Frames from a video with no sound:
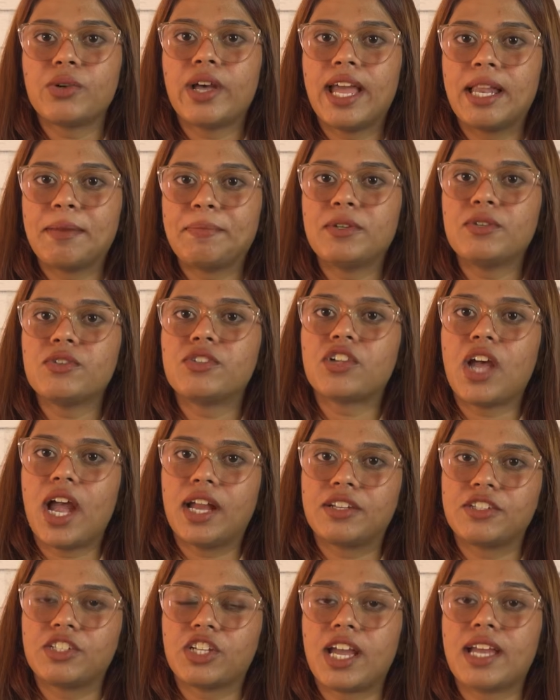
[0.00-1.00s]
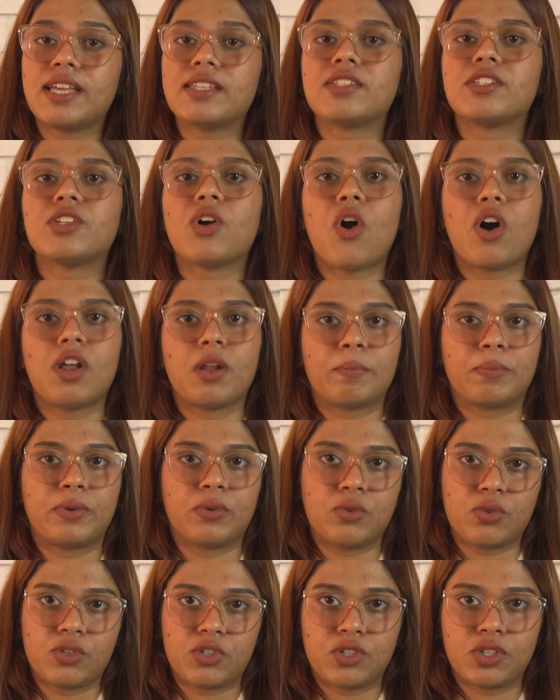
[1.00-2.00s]
help you strategize your
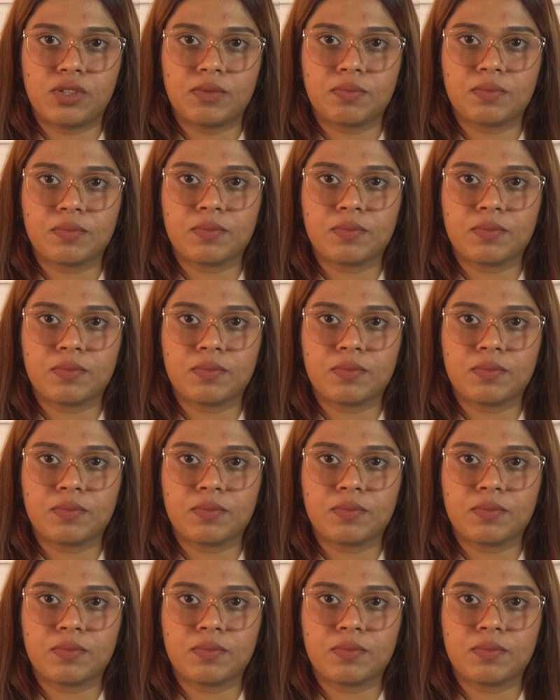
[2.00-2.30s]
approach.